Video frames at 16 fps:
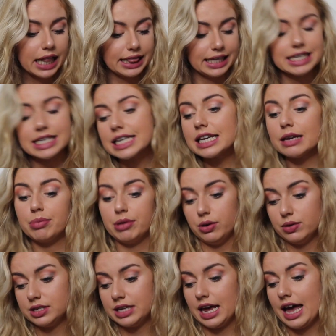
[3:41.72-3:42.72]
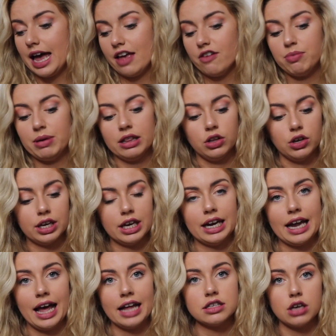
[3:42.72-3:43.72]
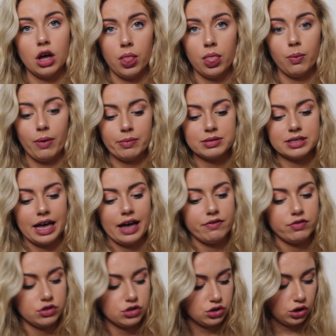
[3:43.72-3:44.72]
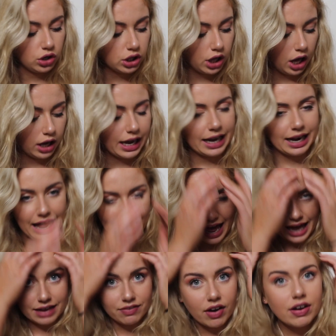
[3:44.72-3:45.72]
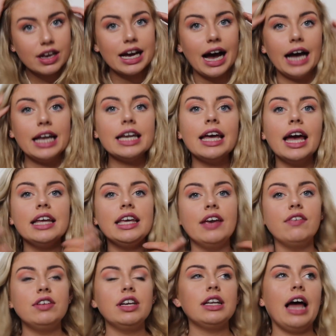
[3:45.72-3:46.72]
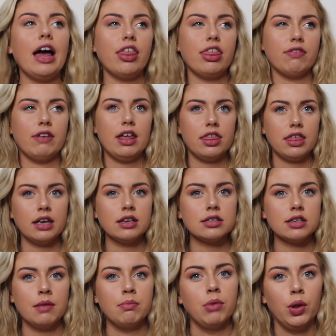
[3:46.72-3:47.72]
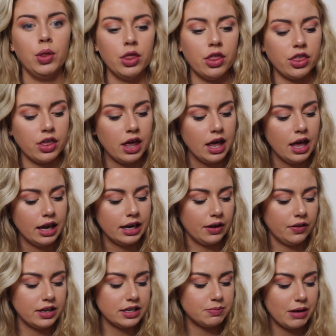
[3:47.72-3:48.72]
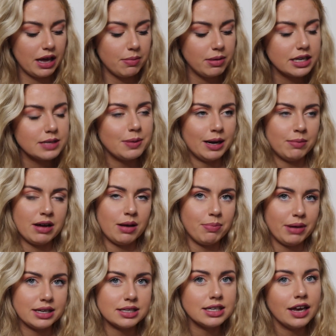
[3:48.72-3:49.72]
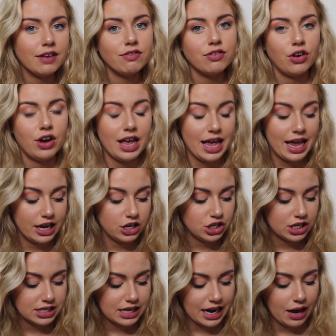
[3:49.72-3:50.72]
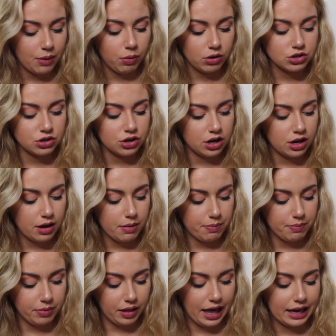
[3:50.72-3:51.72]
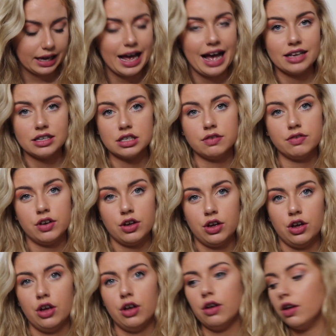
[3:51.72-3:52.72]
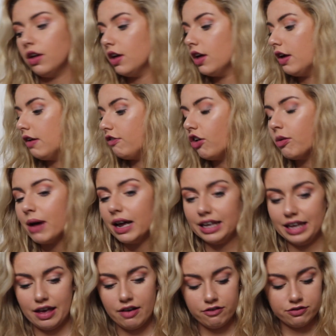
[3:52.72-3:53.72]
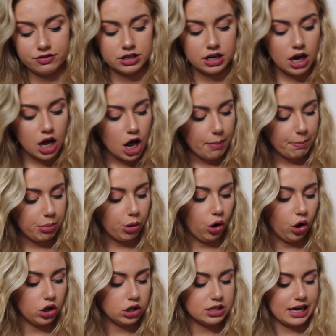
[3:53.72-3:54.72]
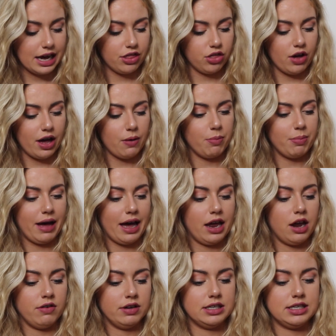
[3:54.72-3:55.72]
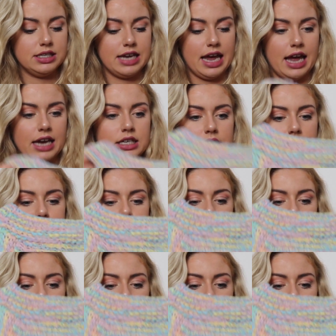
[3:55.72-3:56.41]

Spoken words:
This little beauty I have been looking at on the website for so long. And I very kindly get gifted like 3 things a month. Now this baby has been in my basket for ages. And I was going to like ask for her for my gift. But I thought I would buy her instead.